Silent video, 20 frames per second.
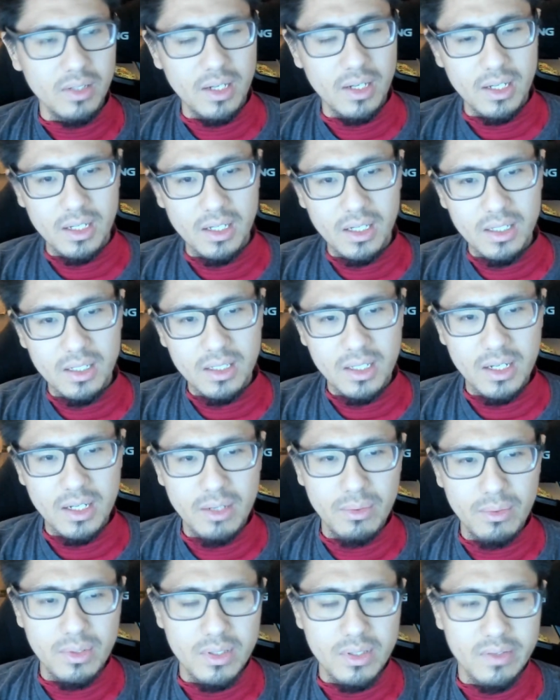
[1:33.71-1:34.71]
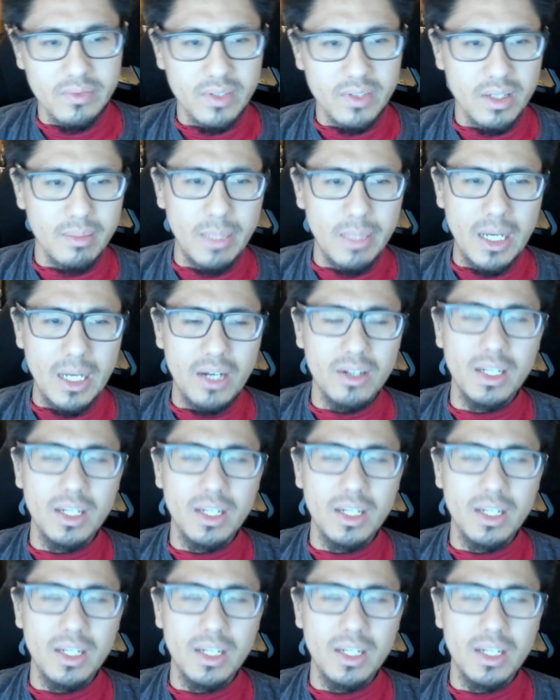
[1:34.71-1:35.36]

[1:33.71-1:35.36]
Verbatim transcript: I, I think it was something about